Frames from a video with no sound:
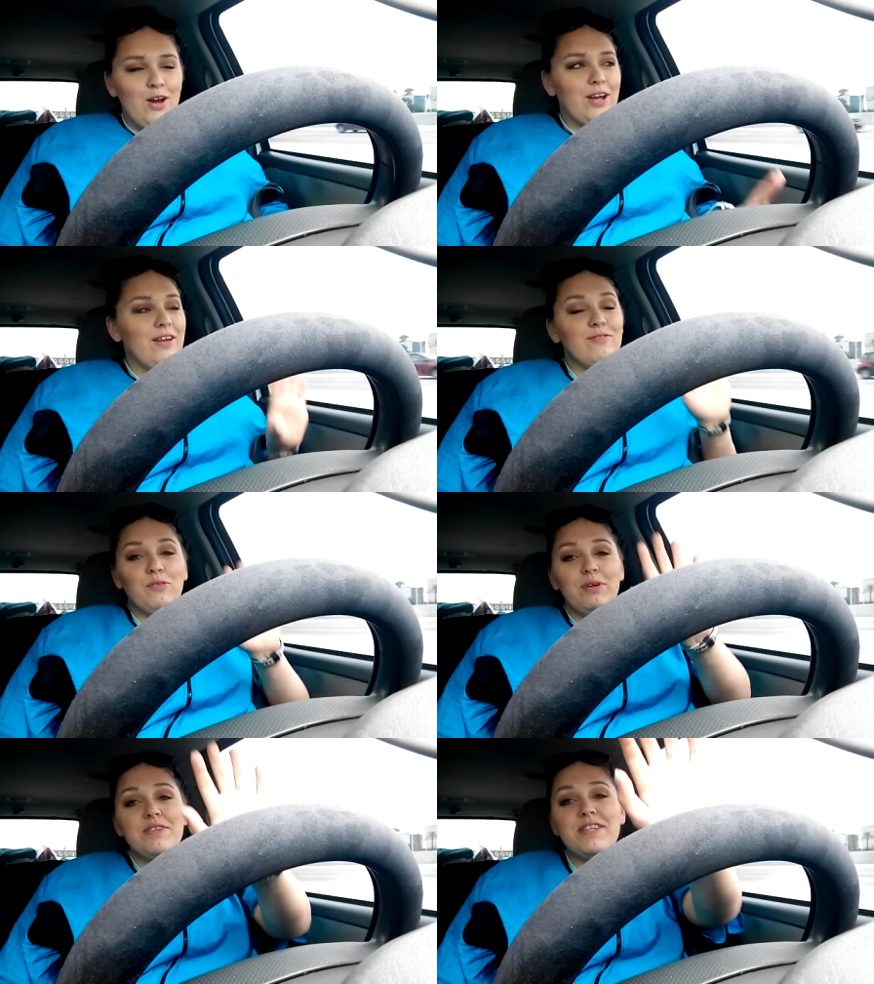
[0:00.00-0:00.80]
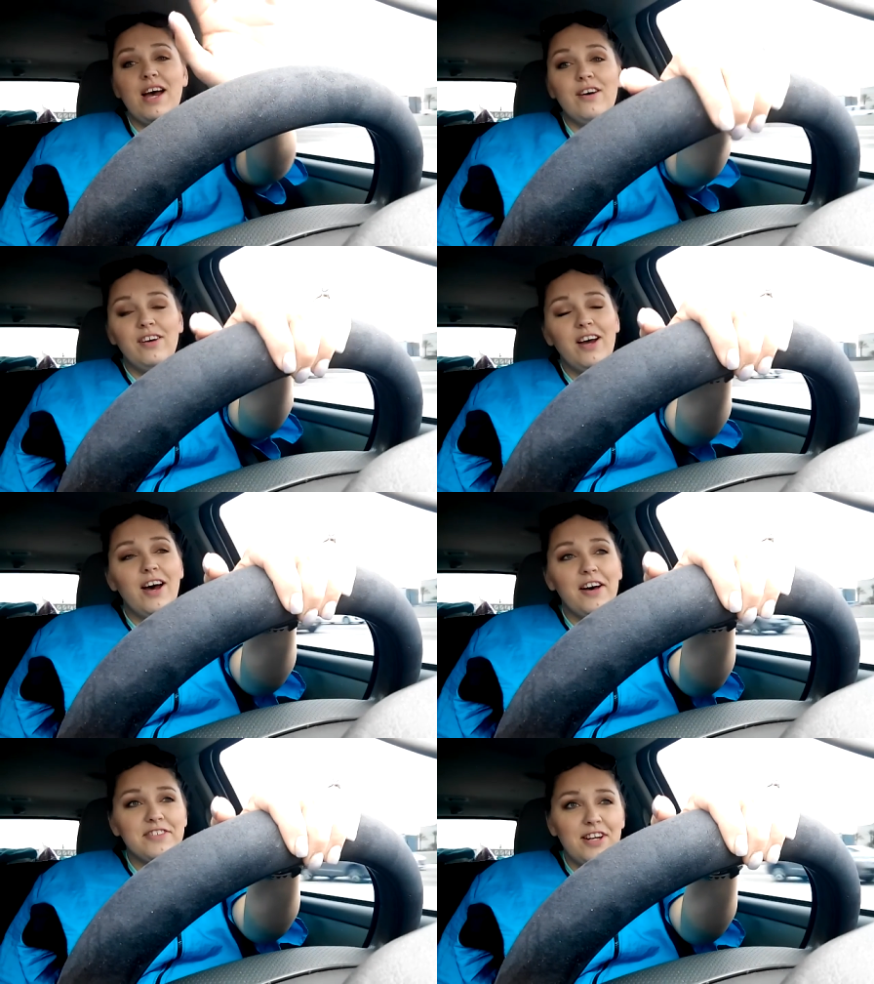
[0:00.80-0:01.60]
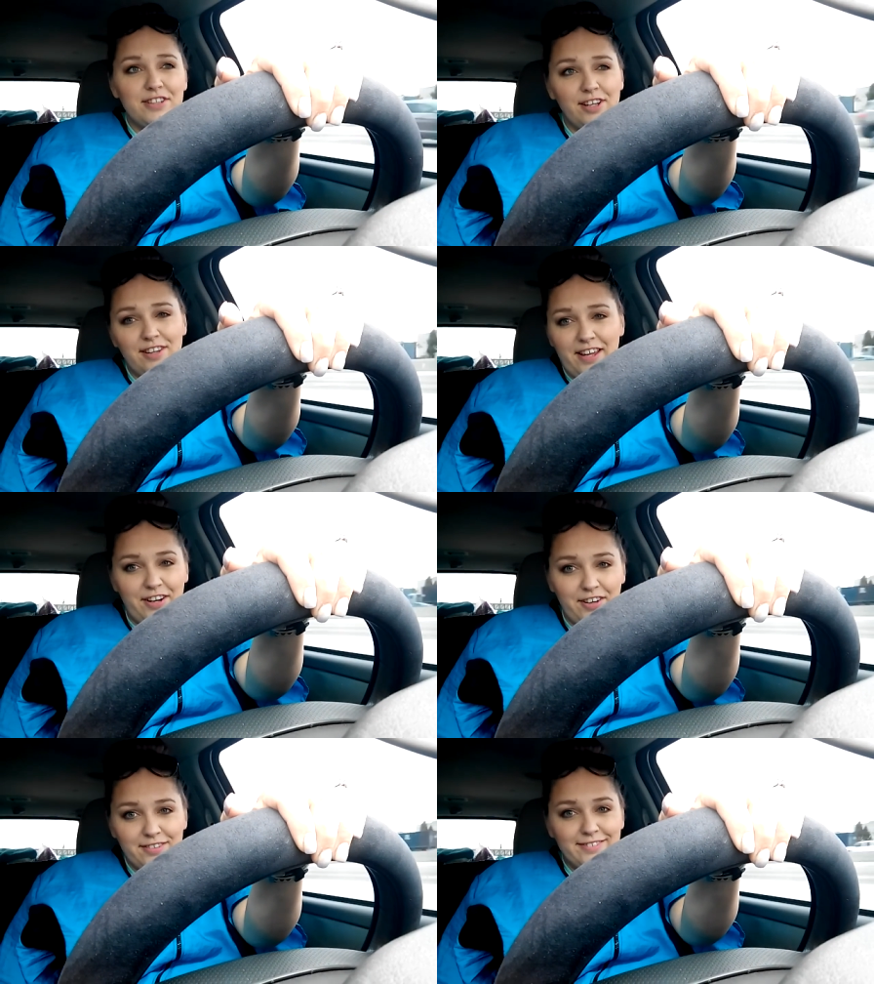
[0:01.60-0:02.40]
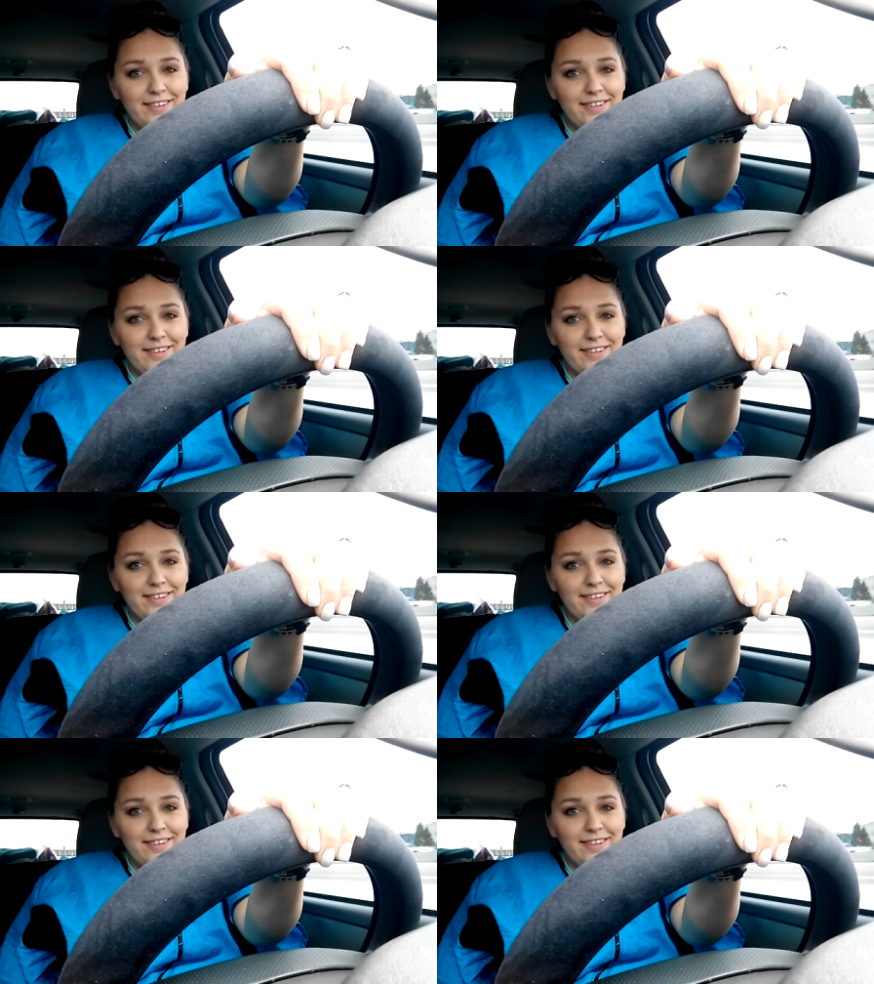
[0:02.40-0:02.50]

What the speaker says: Okay, for reals now. I'll talk to y'all later.